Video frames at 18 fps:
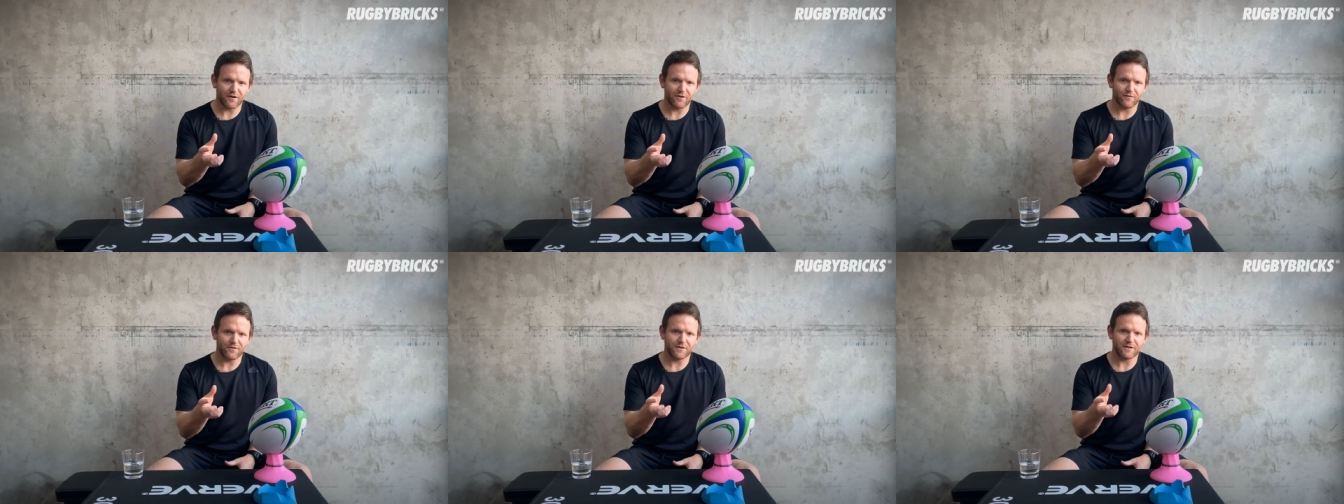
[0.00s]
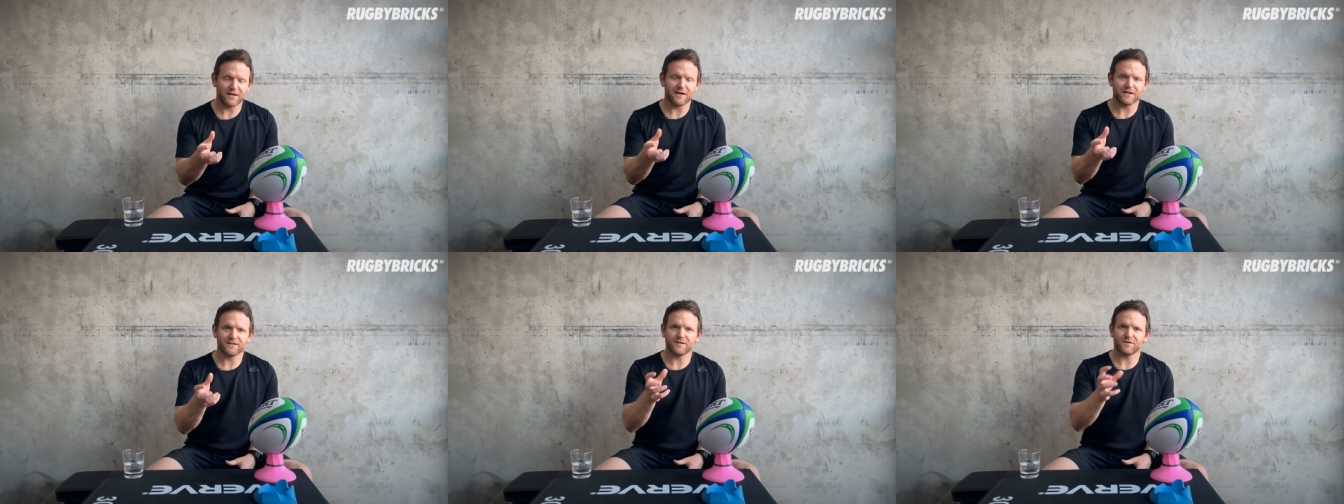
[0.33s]
over the
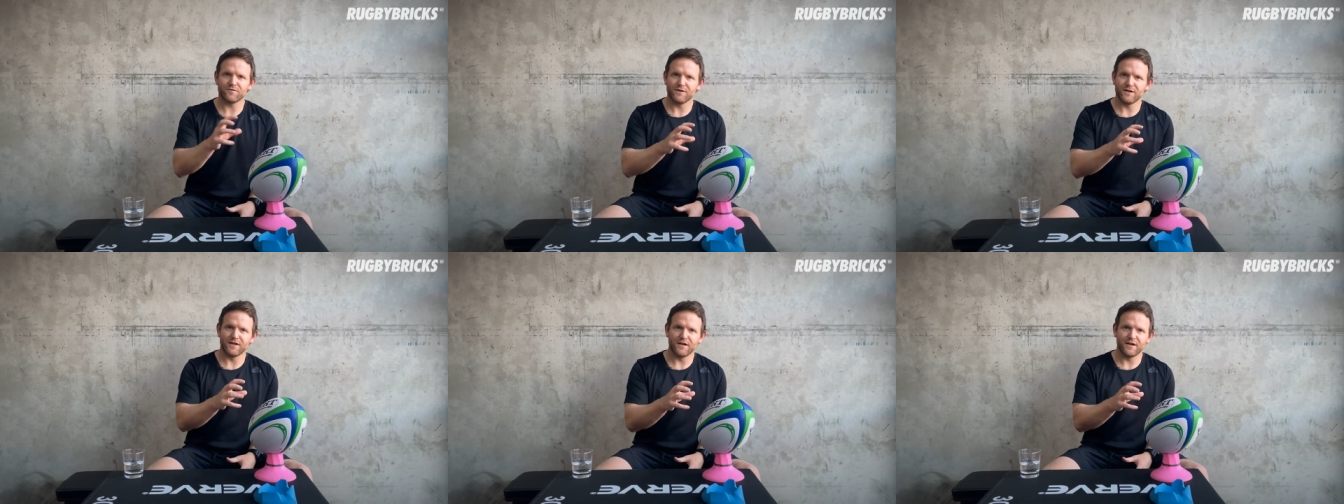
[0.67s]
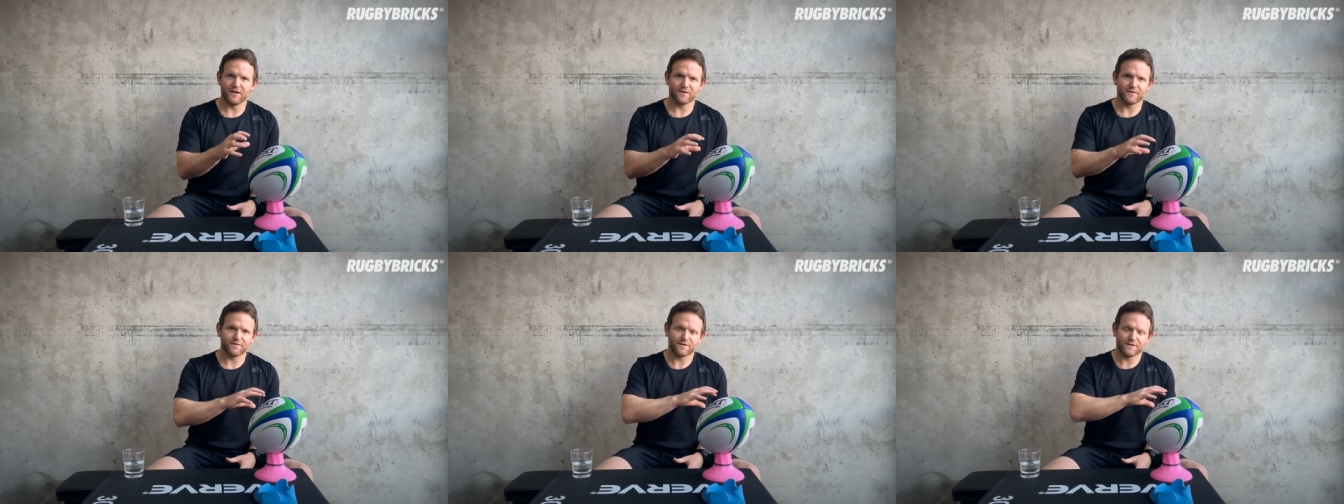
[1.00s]
last three
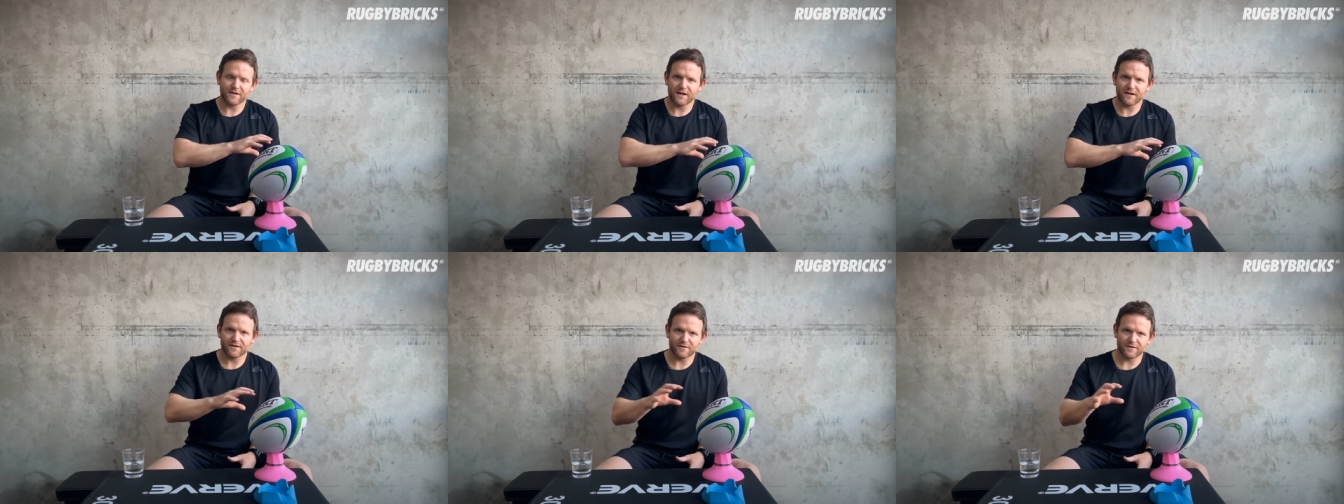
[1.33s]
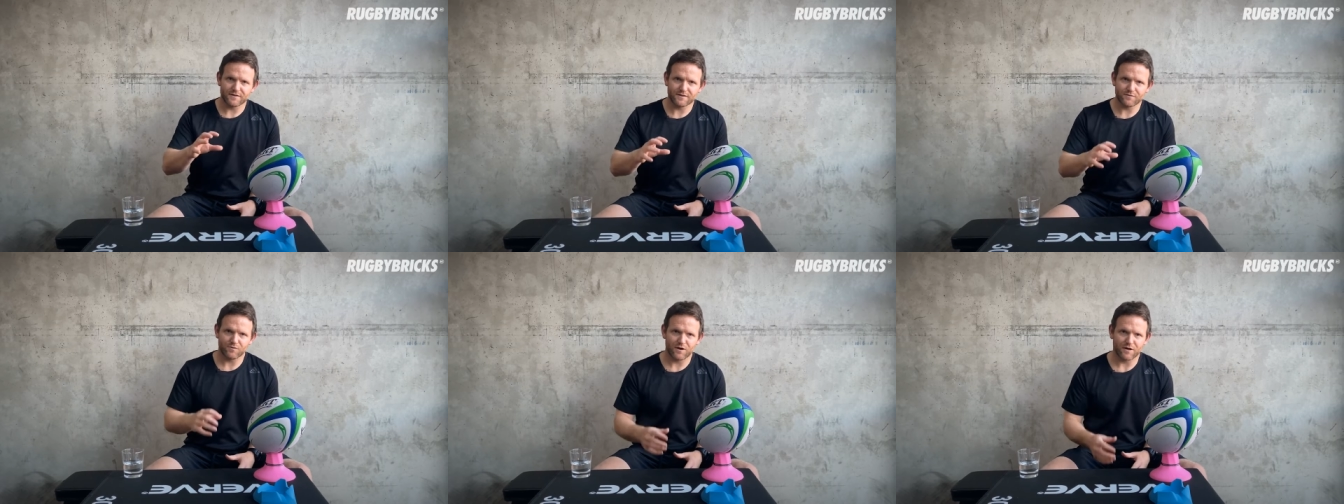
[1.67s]
years of starting
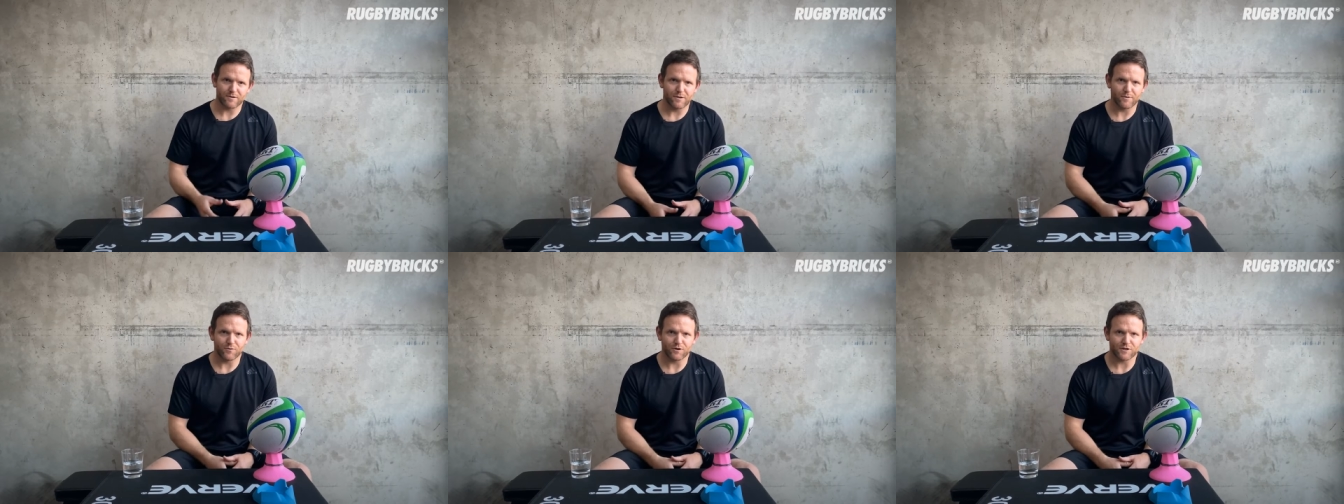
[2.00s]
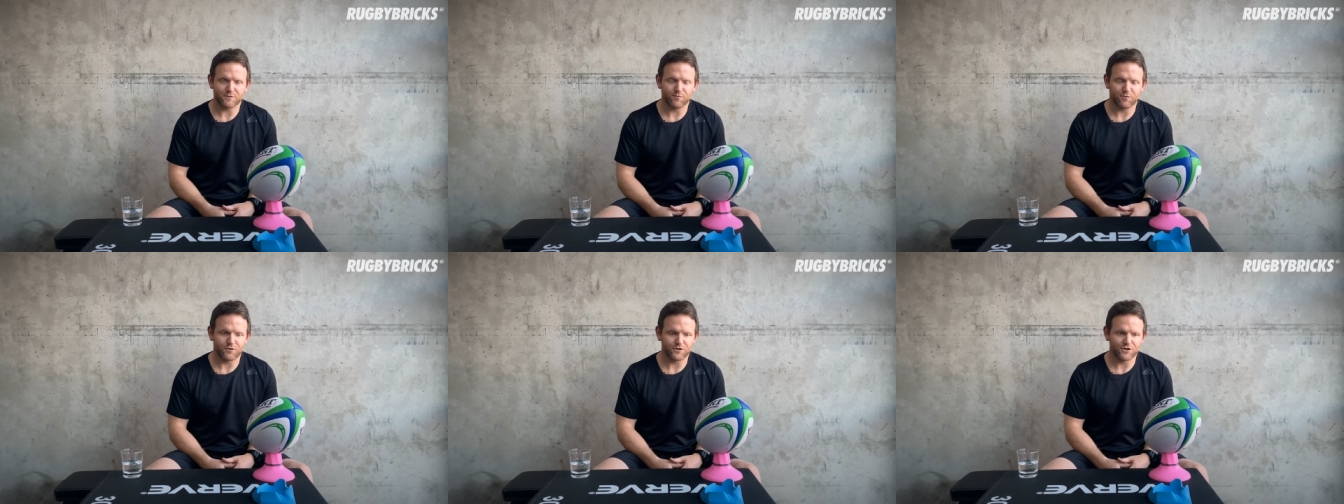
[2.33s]
this Rugby Bricks
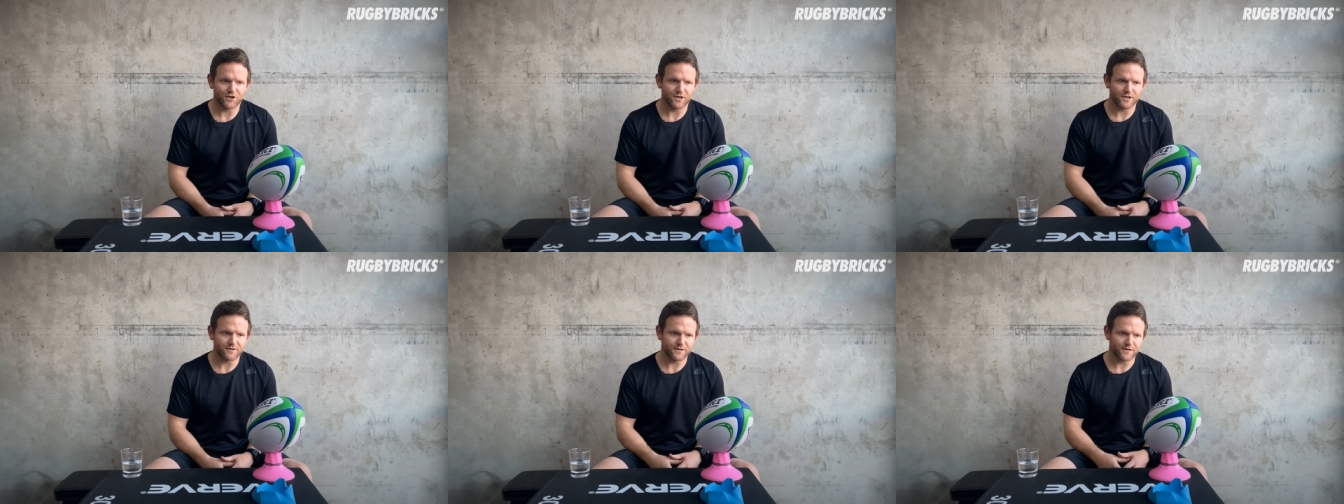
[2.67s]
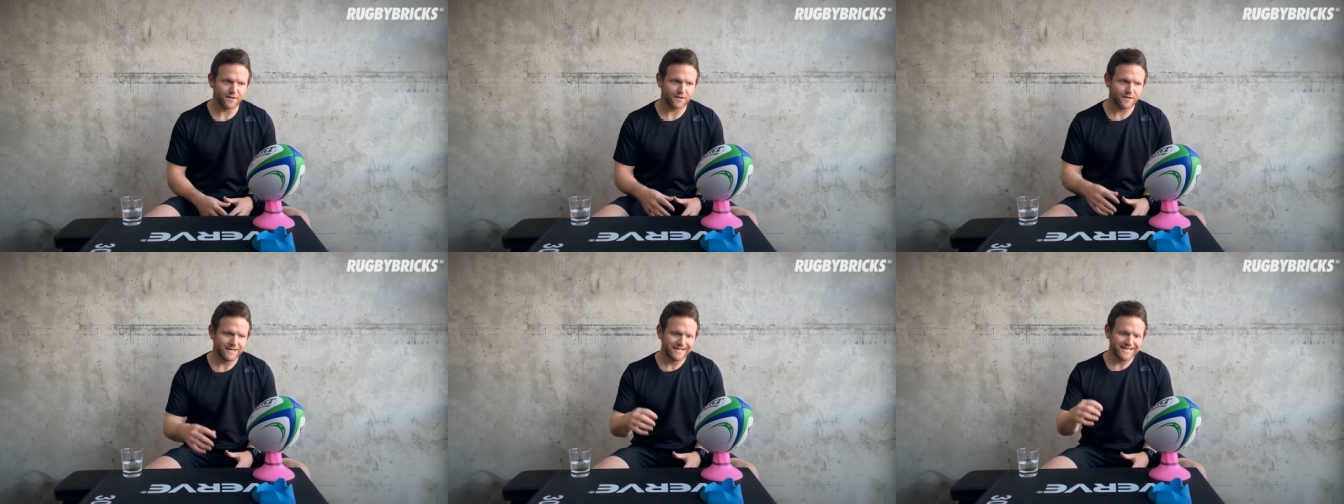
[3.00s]
project
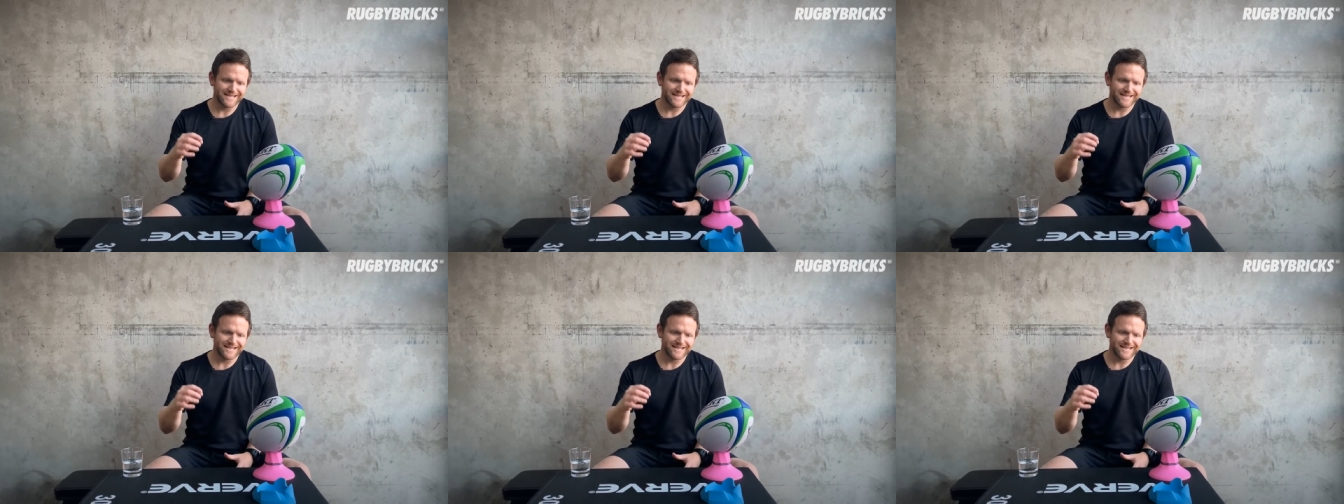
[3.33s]
to